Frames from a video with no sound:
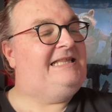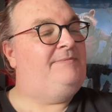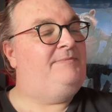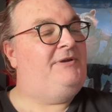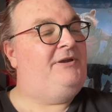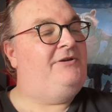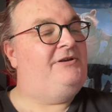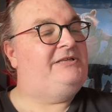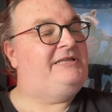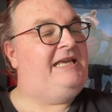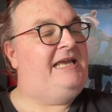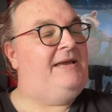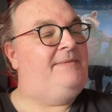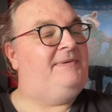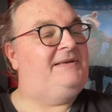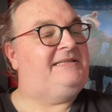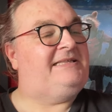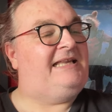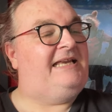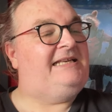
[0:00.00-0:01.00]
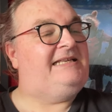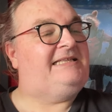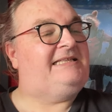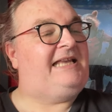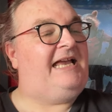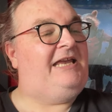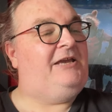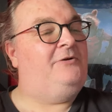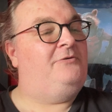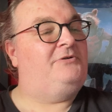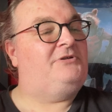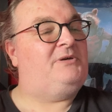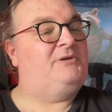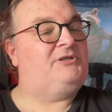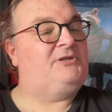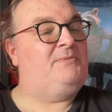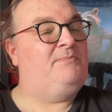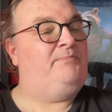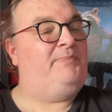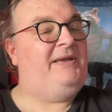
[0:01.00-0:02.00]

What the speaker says: the Museum as they sail to St.